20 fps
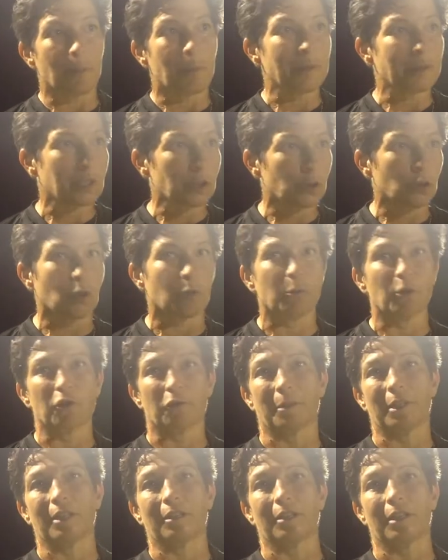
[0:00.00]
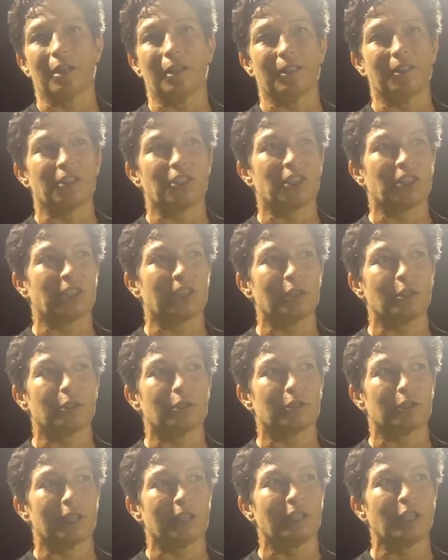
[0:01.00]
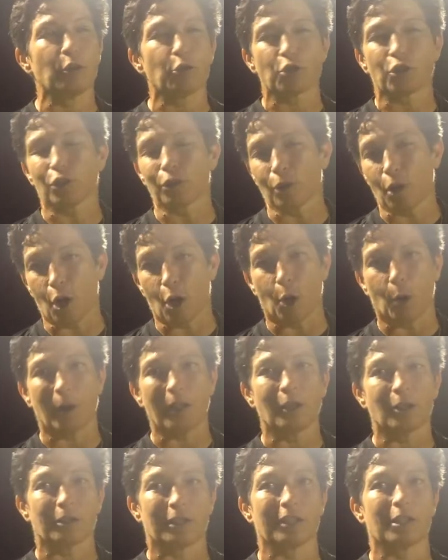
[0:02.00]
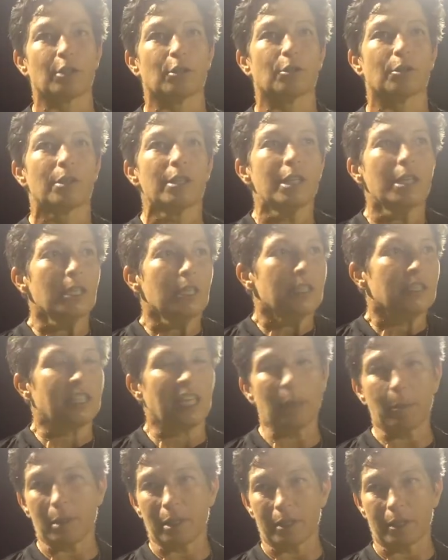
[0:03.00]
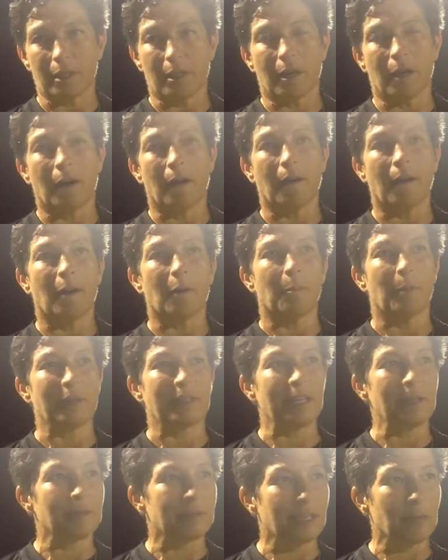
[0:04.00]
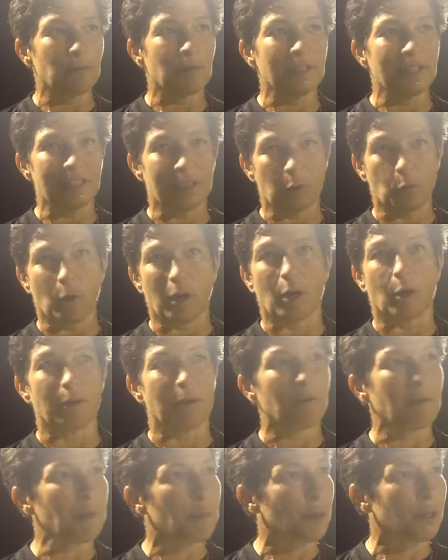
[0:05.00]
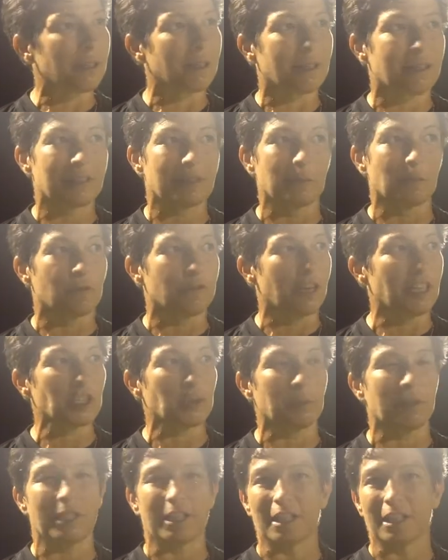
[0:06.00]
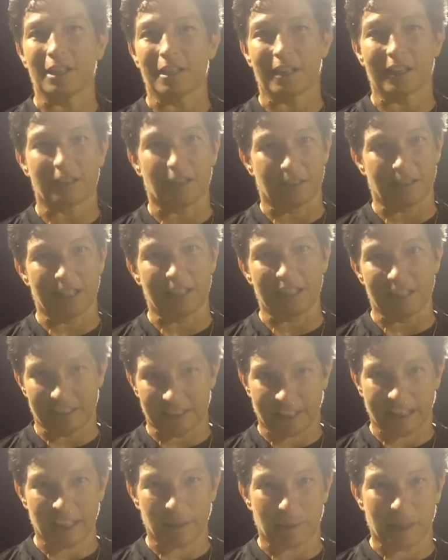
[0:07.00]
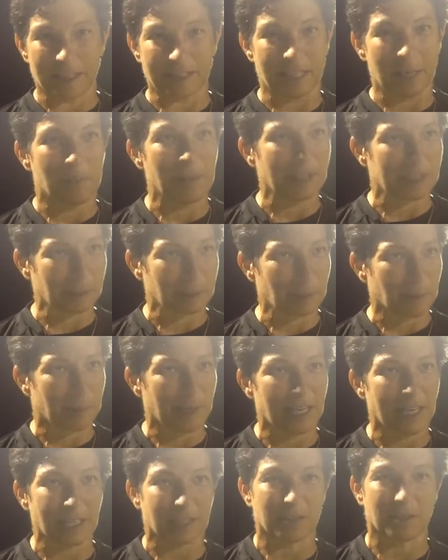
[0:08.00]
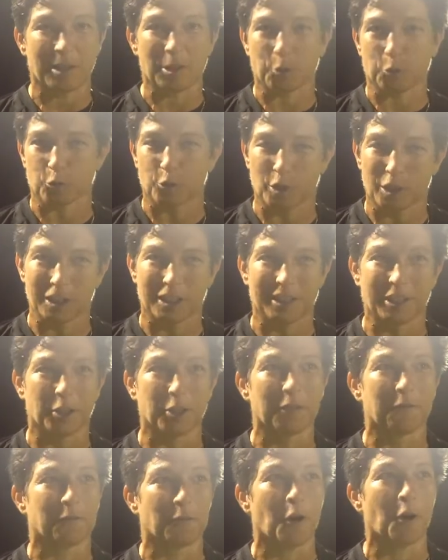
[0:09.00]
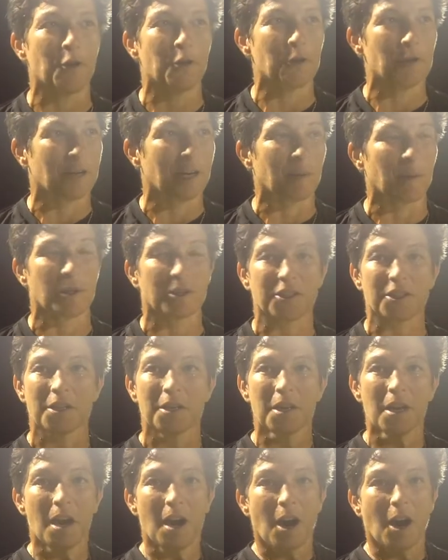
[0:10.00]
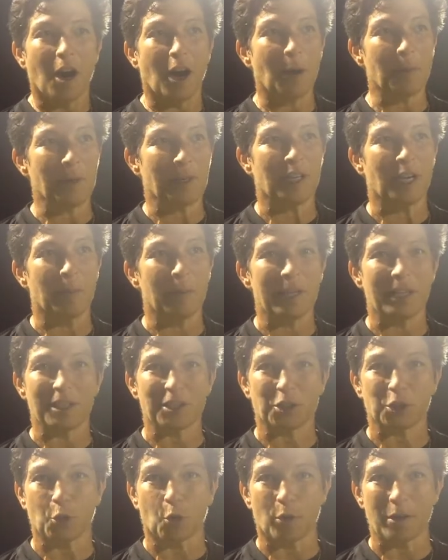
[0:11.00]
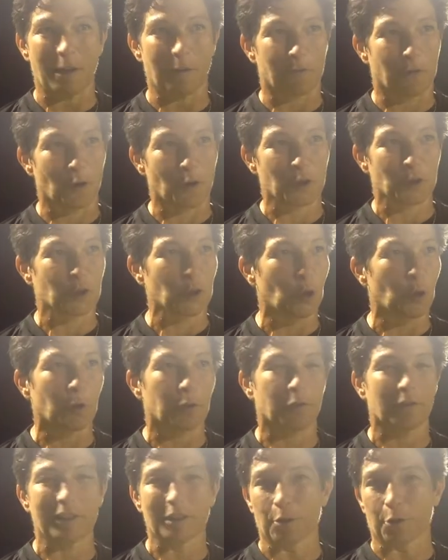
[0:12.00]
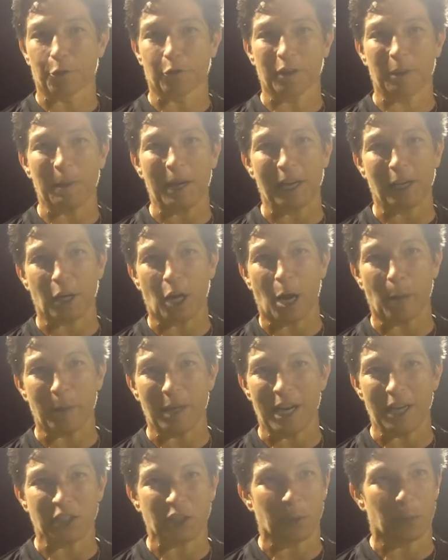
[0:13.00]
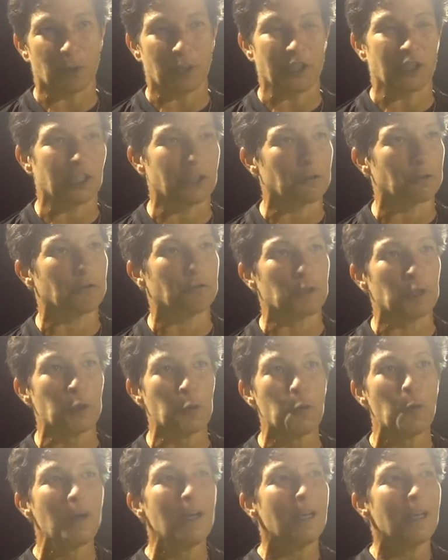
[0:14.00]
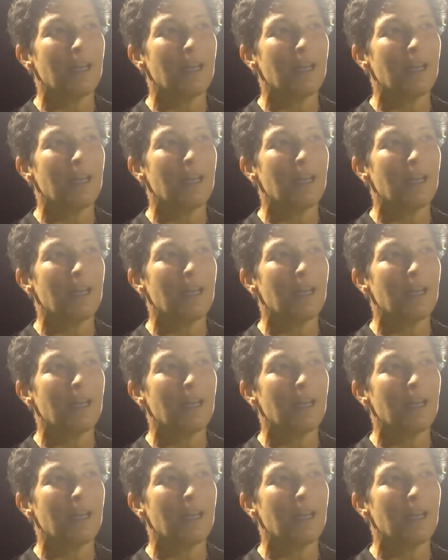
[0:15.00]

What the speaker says: positional movement. It's just a little slow. It looked a little timid, but they really did well. Then we put some freshmen in, and I thought they did dynamite. They picked up the pace, so that's really good for our newcomers to come in and score that first goal, three-man combination, put each other through,